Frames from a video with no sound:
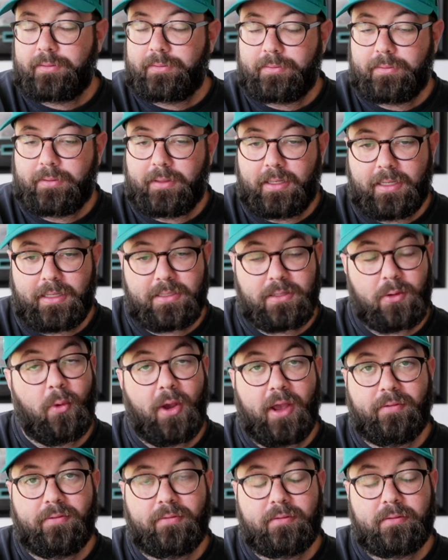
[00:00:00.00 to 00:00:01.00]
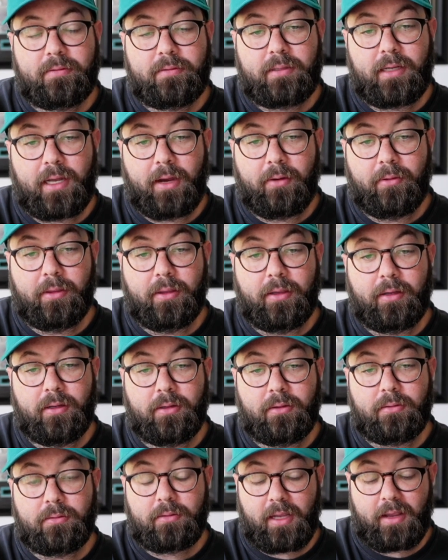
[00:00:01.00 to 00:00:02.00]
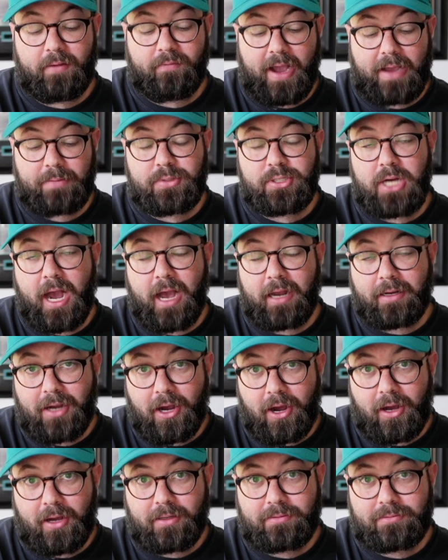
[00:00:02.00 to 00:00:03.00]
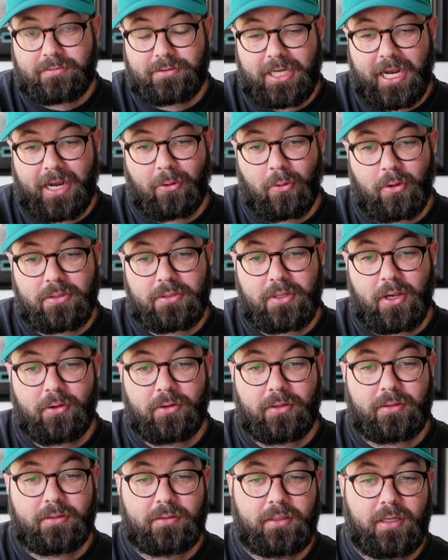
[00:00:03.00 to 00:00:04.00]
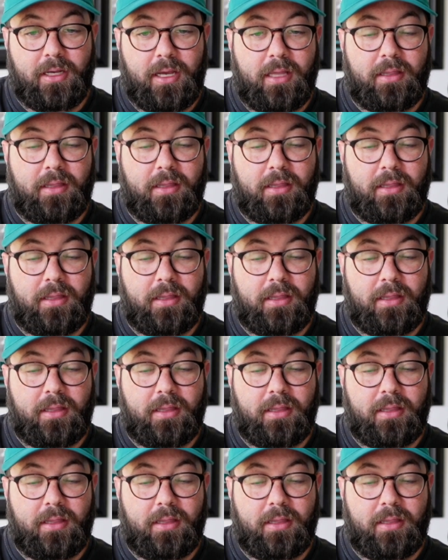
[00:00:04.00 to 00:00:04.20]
is a whiff. I really do. If I'm Shad Khan, Jaguars owner, the